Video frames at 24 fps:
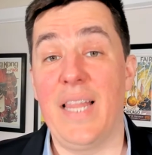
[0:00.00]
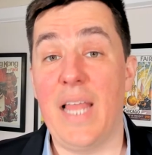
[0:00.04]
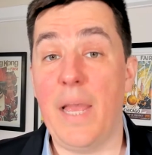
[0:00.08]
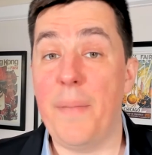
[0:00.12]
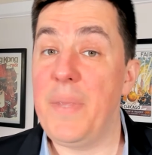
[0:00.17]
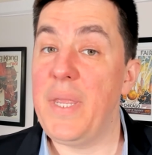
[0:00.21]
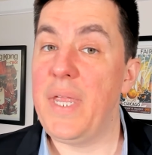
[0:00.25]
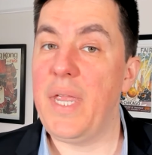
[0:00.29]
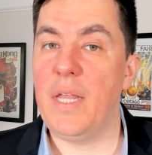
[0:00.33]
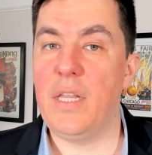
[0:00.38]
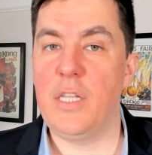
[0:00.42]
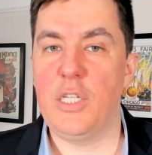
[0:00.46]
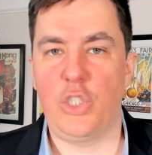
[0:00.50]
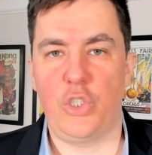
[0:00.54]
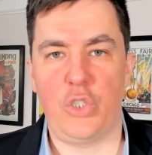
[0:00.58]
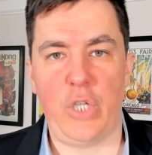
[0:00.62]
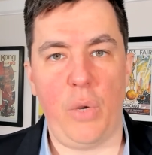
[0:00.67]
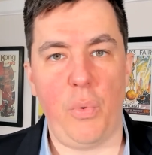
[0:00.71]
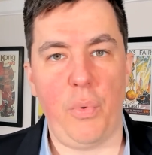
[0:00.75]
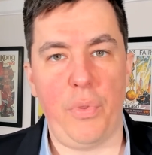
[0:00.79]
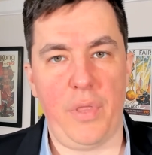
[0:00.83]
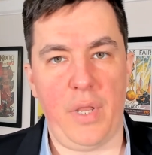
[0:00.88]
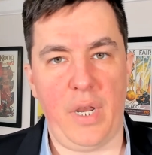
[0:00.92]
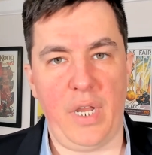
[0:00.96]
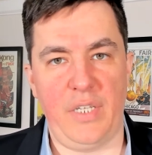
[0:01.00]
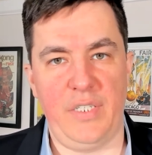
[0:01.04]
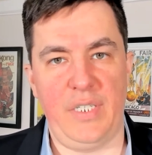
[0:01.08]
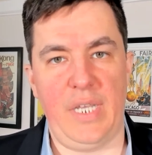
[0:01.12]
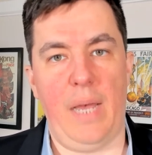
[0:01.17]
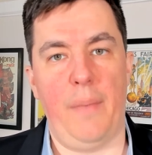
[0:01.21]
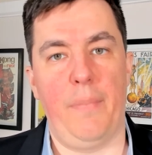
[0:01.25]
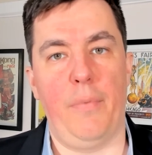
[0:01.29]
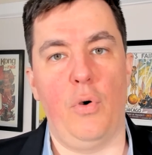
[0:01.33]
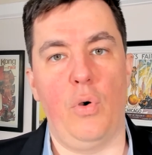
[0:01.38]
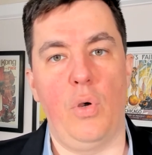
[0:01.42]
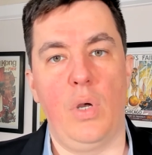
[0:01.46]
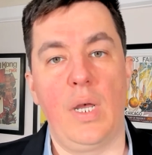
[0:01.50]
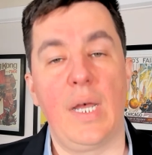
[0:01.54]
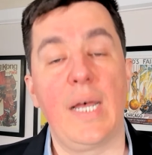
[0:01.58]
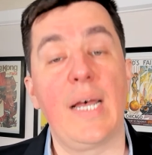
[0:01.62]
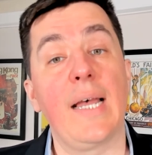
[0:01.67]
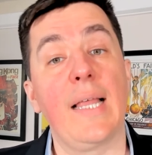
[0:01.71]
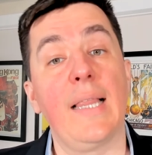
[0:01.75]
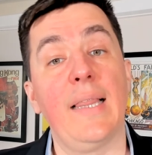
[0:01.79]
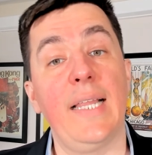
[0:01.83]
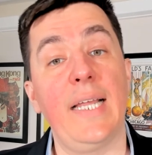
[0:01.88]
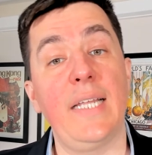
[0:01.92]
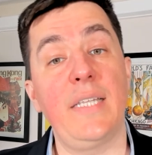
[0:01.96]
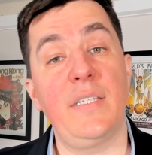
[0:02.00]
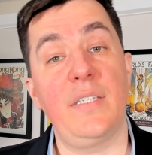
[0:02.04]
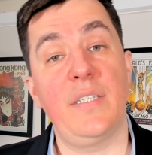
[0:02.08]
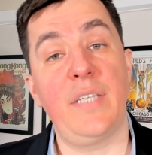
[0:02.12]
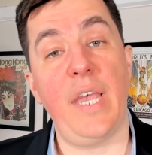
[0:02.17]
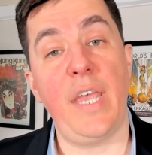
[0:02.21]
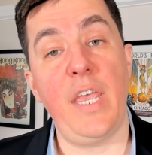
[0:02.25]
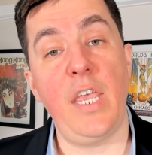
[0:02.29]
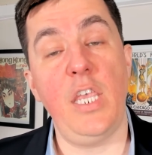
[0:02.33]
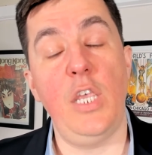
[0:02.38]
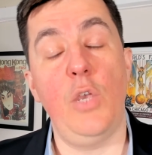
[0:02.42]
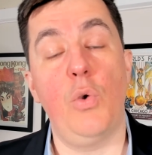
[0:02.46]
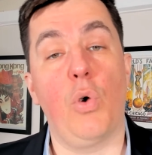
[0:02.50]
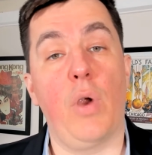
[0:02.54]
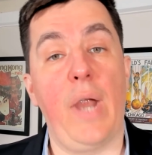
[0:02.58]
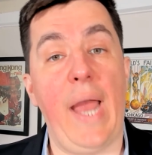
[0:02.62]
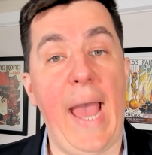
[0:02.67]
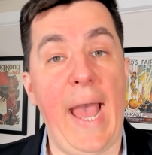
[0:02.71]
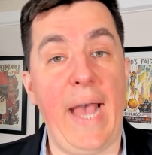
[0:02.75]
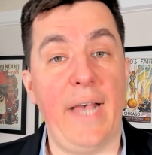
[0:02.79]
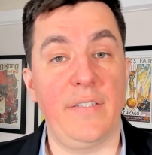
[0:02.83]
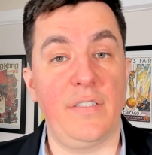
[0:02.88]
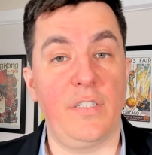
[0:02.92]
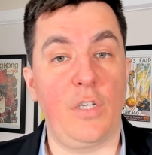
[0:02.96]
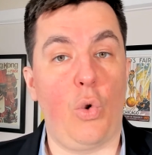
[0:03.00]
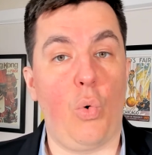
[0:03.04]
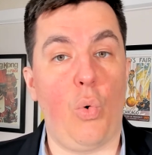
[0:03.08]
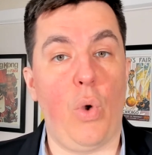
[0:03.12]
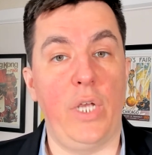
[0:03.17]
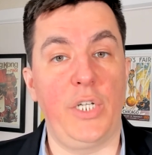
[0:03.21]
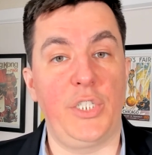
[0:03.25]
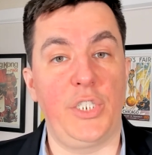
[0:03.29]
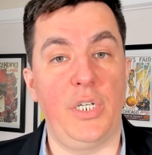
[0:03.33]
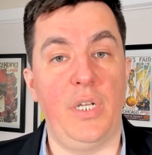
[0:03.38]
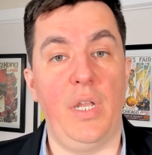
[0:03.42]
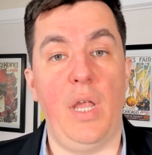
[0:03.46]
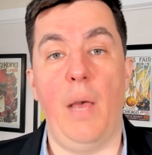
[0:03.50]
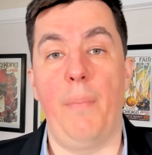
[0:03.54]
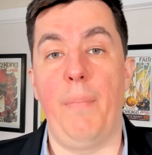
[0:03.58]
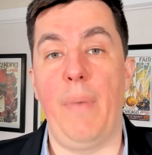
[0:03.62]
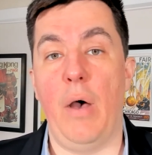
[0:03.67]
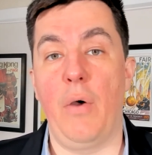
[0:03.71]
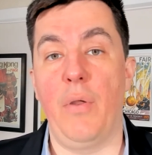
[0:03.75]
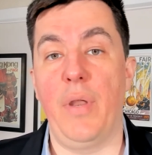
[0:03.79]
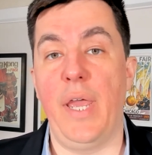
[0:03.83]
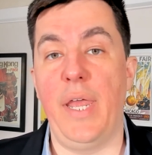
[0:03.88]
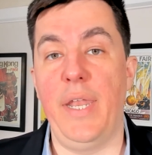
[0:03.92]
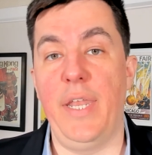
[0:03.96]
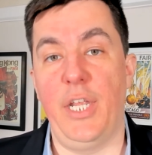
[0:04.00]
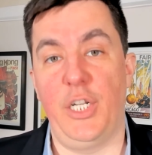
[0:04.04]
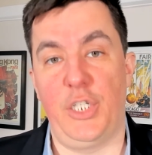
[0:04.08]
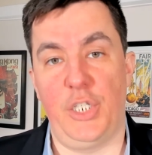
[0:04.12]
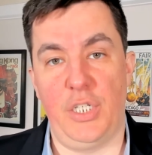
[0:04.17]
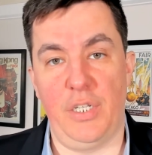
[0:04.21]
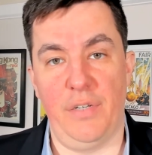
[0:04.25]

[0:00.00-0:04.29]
me illustrate with an example. Let's say you were asked a question about initiative.